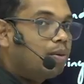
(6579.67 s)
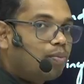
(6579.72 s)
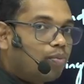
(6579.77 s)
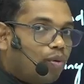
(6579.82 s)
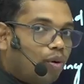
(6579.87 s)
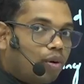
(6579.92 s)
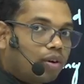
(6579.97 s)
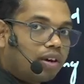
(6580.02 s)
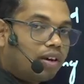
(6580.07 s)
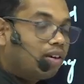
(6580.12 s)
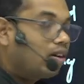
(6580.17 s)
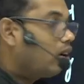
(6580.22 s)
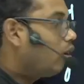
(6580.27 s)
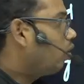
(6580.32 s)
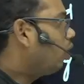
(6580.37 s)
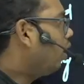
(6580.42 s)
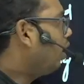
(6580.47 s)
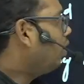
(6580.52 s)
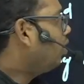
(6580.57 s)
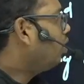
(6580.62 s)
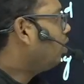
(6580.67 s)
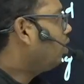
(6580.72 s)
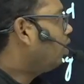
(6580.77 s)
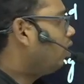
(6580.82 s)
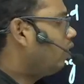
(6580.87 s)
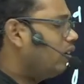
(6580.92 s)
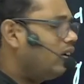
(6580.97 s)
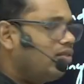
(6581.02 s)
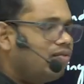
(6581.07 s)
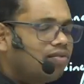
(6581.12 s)
broken, and
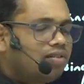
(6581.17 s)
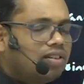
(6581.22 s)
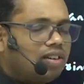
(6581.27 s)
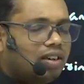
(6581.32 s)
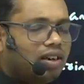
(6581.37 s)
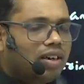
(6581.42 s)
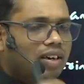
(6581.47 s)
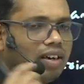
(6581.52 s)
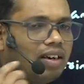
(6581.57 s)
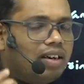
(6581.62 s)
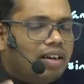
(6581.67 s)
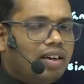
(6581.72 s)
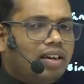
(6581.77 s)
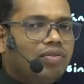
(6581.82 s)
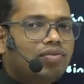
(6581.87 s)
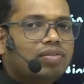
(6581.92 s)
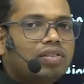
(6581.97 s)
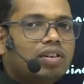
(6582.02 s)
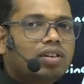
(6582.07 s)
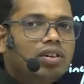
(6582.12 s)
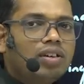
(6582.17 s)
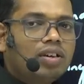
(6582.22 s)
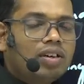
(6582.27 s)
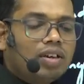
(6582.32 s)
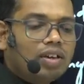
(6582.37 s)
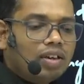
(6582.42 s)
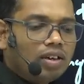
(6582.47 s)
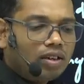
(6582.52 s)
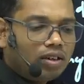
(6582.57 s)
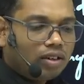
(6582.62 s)
if the
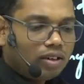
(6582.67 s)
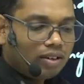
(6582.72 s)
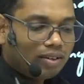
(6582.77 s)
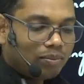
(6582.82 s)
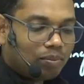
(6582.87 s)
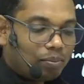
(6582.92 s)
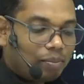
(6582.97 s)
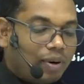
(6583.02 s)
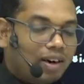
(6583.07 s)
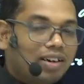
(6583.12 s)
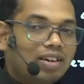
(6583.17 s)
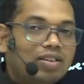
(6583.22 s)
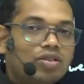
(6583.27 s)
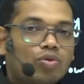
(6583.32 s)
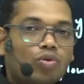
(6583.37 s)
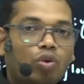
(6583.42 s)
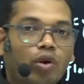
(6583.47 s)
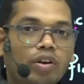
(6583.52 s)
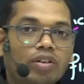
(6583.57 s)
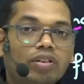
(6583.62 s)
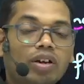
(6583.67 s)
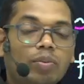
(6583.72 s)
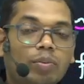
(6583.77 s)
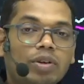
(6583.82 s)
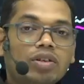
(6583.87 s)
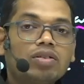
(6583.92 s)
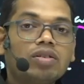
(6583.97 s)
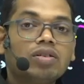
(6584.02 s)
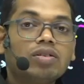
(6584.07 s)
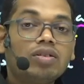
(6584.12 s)
bud is growing, that
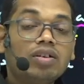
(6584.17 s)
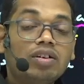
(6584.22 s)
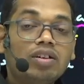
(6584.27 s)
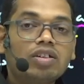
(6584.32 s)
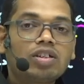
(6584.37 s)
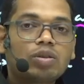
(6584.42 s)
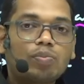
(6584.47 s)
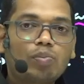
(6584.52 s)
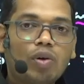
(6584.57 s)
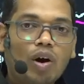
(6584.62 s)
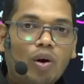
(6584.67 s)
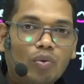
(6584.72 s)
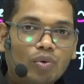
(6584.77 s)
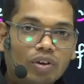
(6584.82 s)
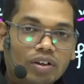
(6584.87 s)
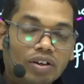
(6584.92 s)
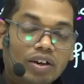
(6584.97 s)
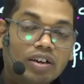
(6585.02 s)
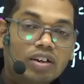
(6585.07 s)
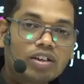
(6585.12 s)
means it is sprouting.